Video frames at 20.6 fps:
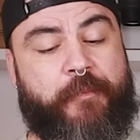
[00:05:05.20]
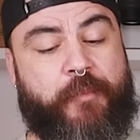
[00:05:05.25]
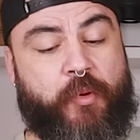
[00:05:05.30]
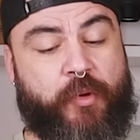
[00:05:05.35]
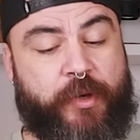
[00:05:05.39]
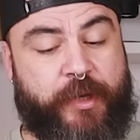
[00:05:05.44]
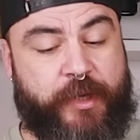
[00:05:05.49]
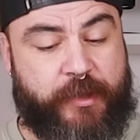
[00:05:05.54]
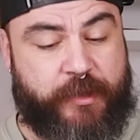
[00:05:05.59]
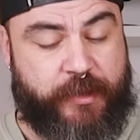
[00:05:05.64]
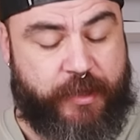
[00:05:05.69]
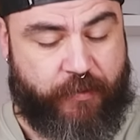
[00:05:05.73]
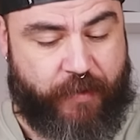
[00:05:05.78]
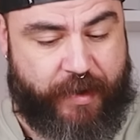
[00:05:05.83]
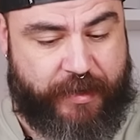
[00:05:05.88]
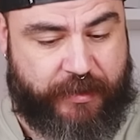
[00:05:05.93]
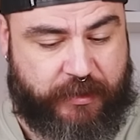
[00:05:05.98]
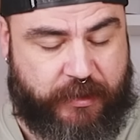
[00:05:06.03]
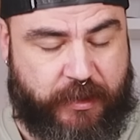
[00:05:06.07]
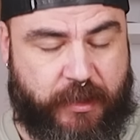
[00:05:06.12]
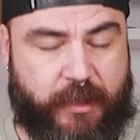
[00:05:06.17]
pouring the
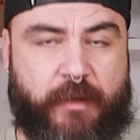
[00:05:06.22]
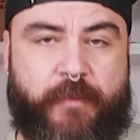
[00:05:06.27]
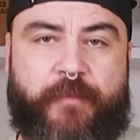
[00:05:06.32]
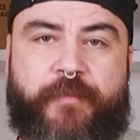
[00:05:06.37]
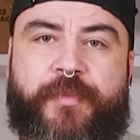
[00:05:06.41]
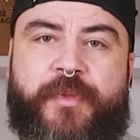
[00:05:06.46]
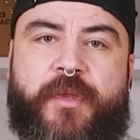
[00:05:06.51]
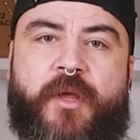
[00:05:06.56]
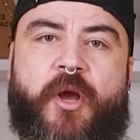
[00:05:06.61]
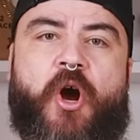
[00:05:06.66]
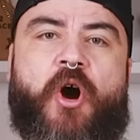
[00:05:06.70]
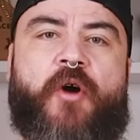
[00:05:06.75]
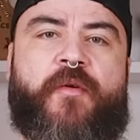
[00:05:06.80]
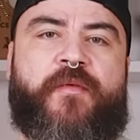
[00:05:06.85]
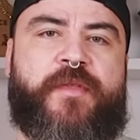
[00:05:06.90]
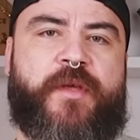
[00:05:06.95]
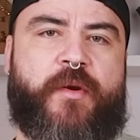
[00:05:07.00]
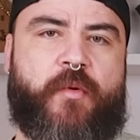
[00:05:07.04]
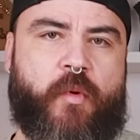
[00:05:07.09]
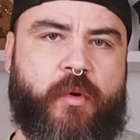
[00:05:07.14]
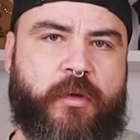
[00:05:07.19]
rest of
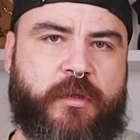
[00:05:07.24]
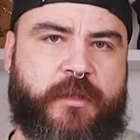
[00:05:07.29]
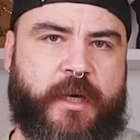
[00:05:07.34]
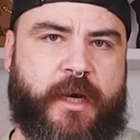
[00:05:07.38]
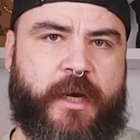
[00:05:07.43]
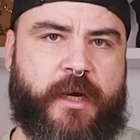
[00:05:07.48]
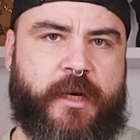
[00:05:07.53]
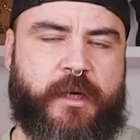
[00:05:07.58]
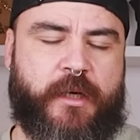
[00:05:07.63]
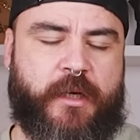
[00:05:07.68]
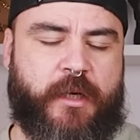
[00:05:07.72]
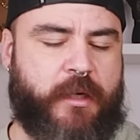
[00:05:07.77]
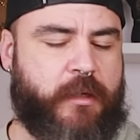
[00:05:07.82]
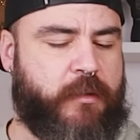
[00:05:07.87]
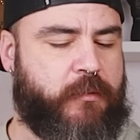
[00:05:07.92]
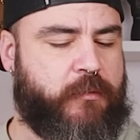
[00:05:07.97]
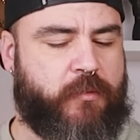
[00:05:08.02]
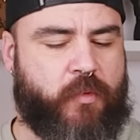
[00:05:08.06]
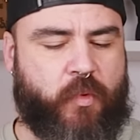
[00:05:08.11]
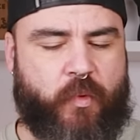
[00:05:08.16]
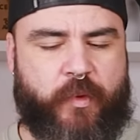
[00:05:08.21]
the water
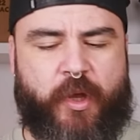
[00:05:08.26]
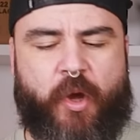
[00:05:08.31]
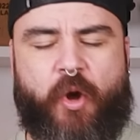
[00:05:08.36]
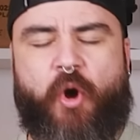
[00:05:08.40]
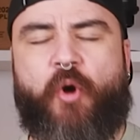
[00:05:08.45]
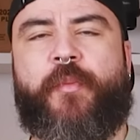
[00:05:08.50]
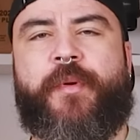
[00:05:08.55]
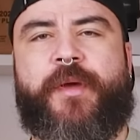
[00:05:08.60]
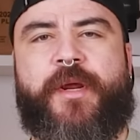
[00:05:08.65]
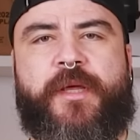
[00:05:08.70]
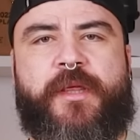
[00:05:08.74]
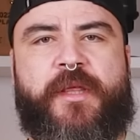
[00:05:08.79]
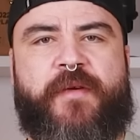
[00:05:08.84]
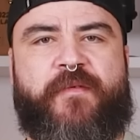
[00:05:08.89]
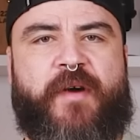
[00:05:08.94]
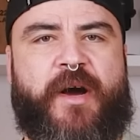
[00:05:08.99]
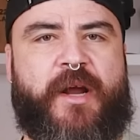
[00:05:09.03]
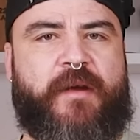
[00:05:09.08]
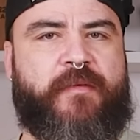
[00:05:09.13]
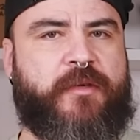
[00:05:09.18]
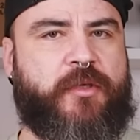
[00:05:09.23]
without opening the
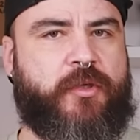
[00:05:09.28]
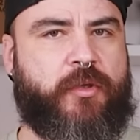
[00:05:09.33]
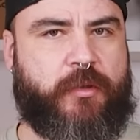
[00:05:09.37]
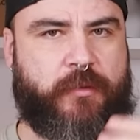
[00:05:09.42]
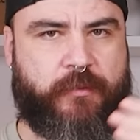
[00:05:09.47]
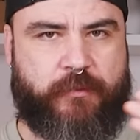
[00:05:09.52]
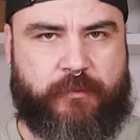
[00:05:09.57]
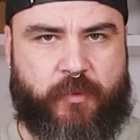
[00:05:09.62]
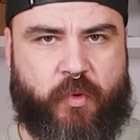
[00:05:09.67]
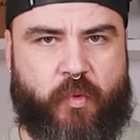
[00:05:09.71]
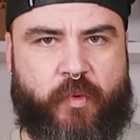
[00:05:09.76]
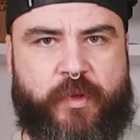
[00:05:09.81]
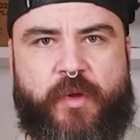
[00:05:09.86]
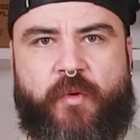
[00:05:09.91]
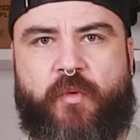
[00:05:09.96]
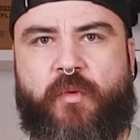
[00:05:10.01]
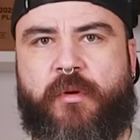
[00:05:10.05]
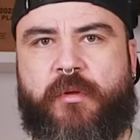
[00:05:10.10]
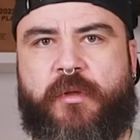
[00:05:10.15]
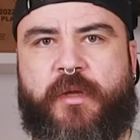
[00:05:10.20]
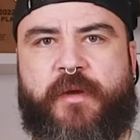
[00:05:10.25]
valve, so with the
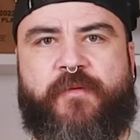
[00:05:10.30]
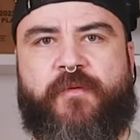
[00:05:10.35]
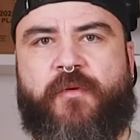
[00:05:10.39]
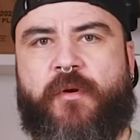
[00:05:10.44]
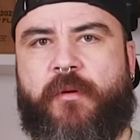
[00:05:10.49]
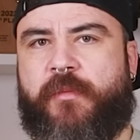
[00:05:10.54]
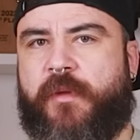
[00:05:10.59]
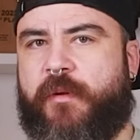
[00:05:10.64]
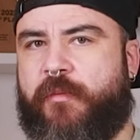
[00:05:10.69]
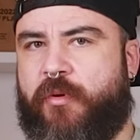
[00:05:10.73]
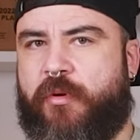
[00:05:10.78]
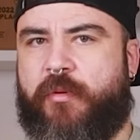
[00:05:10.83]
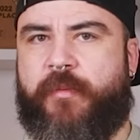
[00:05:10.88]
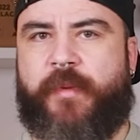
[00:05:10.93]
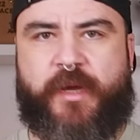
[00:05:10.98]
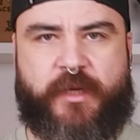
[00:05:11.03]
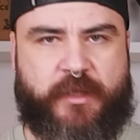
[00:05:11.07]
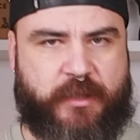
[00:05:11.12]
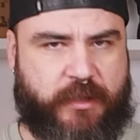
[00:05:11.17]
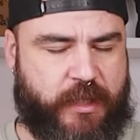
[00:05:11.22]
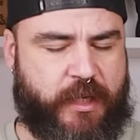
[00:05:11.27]
water from the
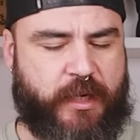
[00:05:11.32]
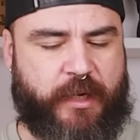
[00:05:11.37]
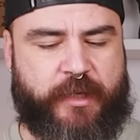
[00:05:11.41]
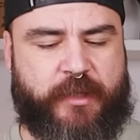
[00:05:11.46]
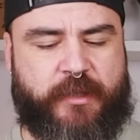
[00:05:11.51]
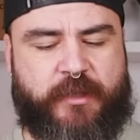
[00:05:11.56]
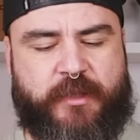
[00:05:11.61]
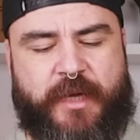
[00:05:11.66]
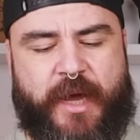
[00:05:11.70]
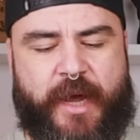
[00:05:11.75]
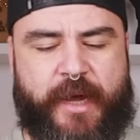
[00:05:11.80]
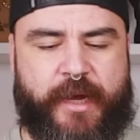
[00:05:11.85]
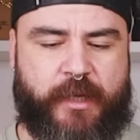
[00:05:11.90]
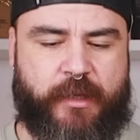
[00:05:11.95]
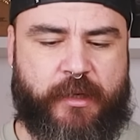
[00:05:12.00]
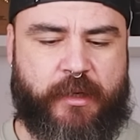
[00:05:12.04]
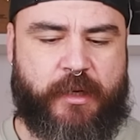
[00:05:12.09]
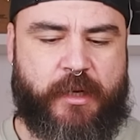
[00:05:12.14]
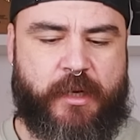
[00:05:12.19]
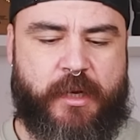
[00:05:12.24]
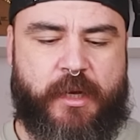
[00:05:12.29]
blooming still inside.
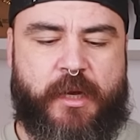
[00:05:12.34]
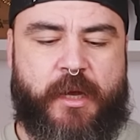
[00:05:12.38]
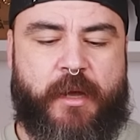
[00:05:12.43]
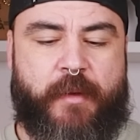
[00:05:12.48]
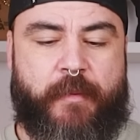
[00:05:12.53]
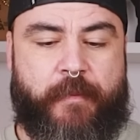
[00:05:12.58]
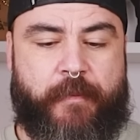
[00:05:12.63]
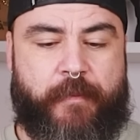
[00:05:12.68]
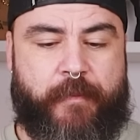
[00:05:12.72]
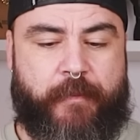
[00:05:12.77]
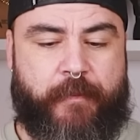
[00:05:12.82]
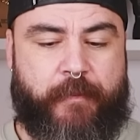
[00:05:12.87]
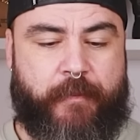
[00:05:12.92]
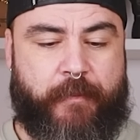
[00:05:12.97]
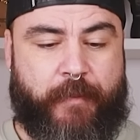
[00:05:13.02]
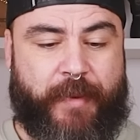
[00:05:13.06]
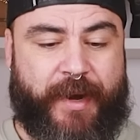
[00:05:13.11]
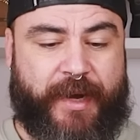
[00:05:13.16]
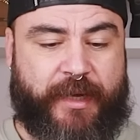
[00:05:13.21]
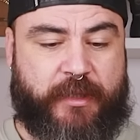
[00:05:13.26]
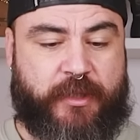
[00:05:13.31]

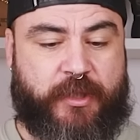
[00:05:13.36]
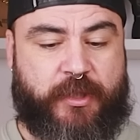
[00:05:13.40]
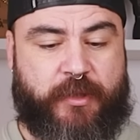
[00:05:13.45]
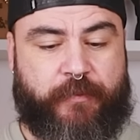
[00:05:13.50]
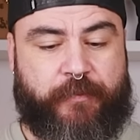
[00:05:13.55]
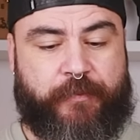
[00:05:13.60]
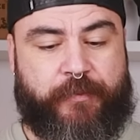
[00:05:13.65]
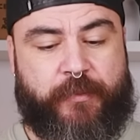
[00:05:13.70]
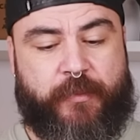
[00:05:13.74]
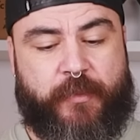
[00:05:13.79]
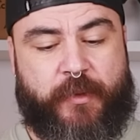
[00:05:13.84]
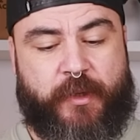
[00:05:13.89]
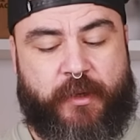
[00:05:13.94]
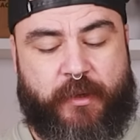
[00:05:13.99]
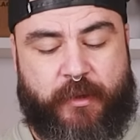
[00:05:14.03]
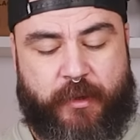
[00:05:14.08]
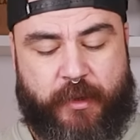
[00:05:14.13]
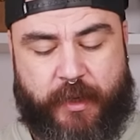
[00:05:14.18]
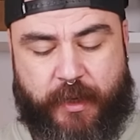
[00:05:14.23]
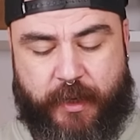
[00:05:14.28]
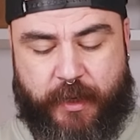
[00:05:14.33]
But
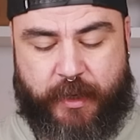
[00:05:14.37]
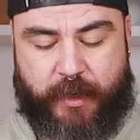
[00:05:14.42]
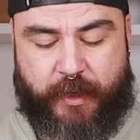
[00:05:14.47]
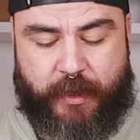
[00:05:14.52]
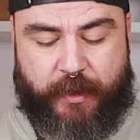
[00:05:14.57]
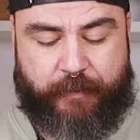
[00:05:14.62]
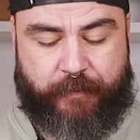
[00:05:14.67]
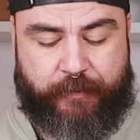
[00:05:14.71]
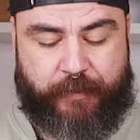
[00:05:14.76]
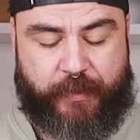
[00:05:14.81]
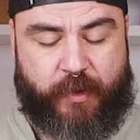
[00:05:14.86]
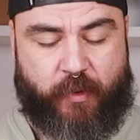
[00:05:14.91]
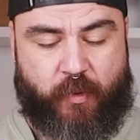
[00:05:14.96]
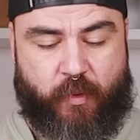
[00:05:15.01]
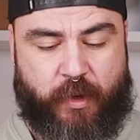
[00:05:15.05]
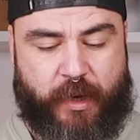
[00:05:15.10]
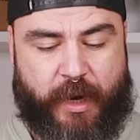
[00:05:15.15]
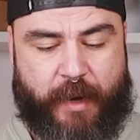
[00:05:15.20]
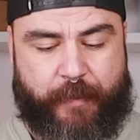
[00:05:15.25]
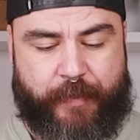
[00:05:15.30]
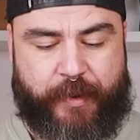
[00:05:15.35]

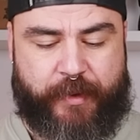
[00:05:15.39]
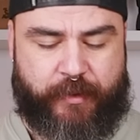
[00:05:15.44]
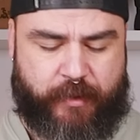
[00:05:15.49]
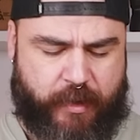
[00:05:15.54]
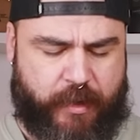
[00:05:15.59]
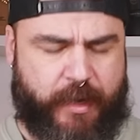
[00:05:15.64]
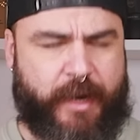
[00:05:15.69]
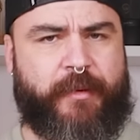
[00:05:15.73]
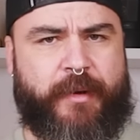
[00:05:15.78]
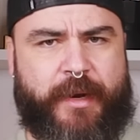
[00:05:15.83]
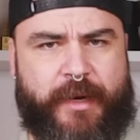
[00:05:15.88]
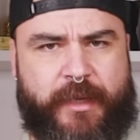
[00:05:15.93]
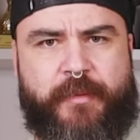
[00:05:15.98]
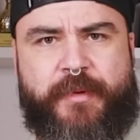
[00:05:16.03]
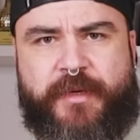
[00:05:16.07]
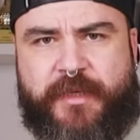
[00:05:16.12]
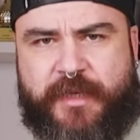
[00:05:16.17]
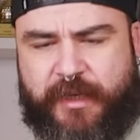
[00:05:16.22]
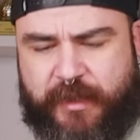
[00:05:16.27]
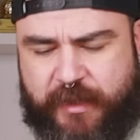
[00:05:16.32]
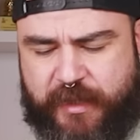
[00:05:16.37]
what happened? Now let me
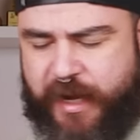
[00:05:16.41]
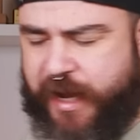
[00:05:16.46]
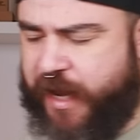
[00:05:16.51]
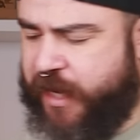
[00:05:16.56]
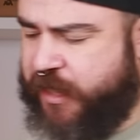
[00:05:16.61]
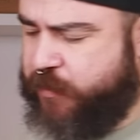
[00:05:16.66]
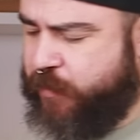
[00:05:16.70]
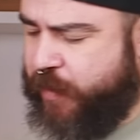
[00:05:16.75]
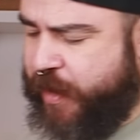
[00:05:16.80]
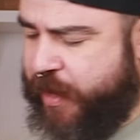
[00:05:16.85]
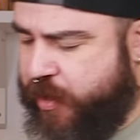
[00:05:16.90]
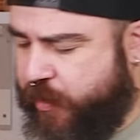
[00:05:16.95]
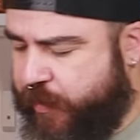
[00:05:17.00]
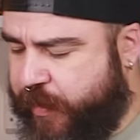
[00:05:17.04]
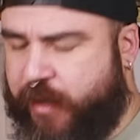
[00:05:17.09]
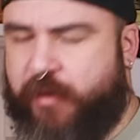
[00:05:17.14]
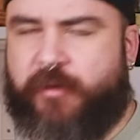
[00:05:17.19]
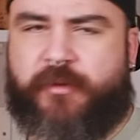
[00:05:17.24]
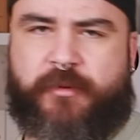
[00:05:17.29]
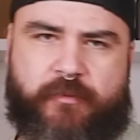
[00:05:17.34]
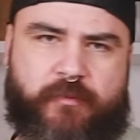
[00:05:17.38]
start, then explain you,
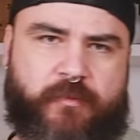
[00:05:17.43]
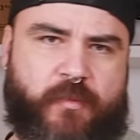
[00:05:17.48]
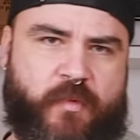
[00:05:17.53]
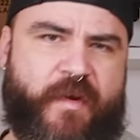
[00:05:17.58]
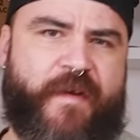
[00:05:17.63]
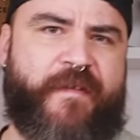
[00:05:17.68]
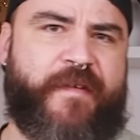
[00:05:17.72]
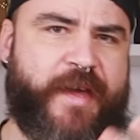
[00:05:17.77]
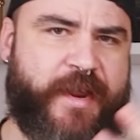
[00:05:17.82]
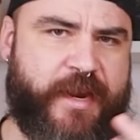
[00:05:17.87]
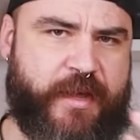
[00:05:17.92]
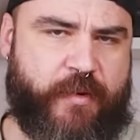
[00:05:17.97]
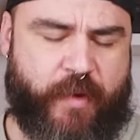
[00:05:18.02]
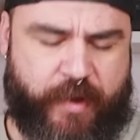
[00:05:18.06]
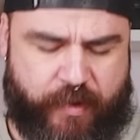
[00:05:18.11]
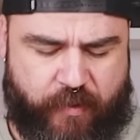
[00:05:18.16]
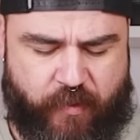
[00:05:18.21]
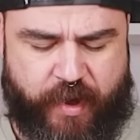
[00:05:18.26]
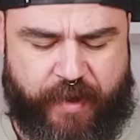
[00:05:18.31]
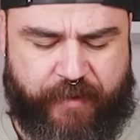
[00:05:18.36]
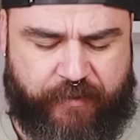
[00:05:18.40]
because we
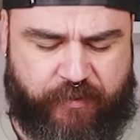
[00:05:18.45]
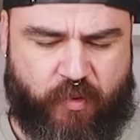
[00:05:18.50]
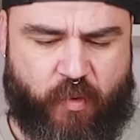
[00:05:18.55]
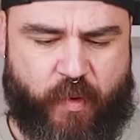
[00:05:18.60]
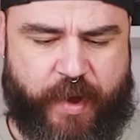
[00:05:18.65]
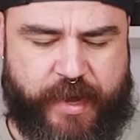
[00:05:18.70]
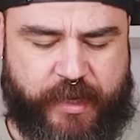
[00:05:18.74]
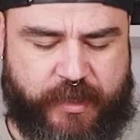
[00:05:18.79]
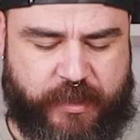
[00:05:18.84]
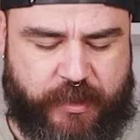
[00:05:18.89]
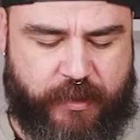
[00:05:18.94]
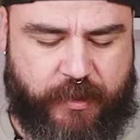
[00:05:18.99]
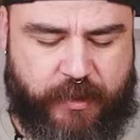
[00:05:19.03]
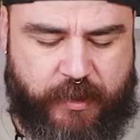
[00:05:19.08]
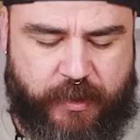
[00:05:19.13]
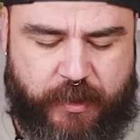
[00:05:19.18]
have to wait.